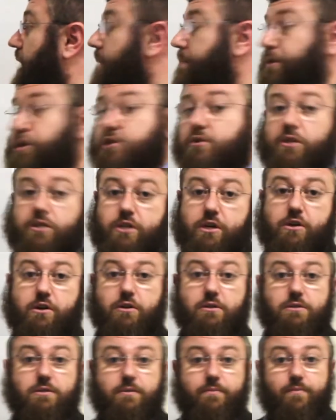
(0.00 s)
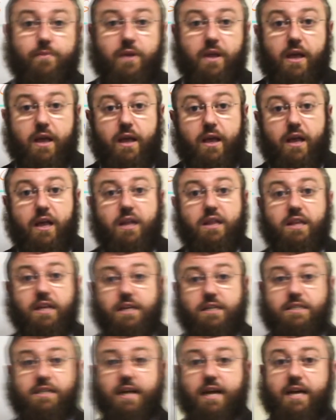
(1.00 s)
opportunity cost.
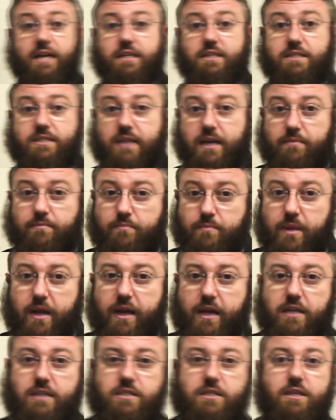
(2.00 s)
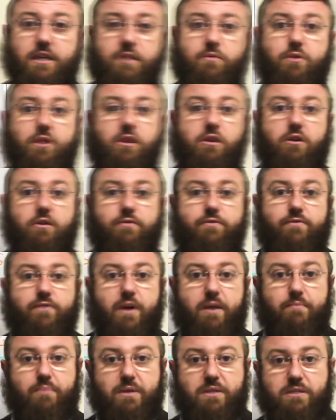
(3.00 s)
These days, I deal with a lot
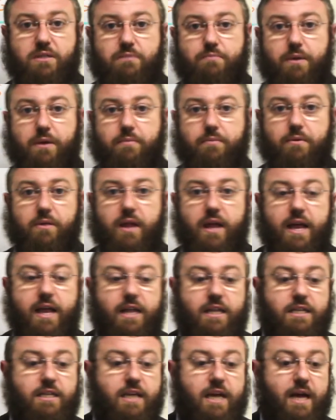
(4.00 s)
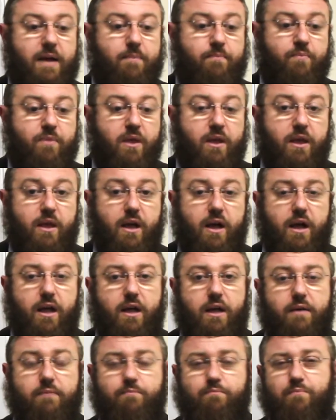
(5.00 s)
of business people, and
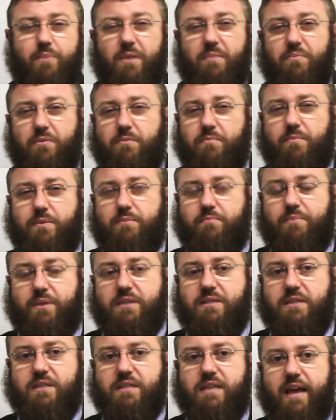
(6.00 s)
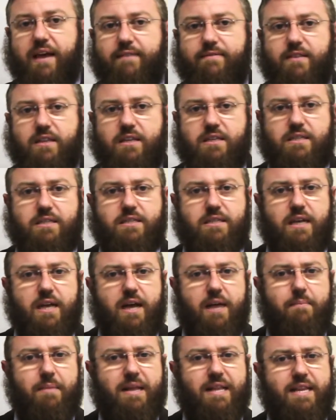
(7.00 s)
people in business have this
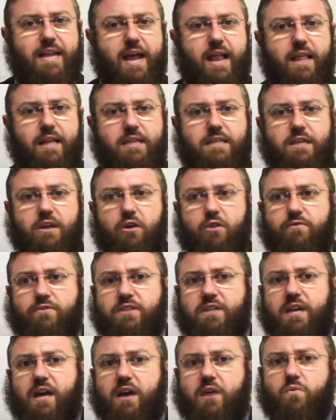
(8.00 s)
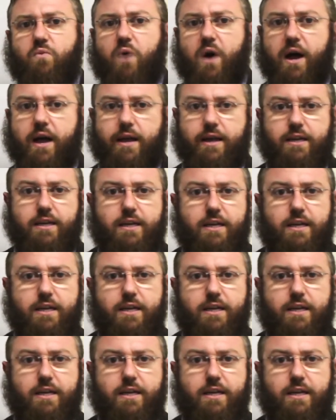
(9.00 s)
mentality of DIY.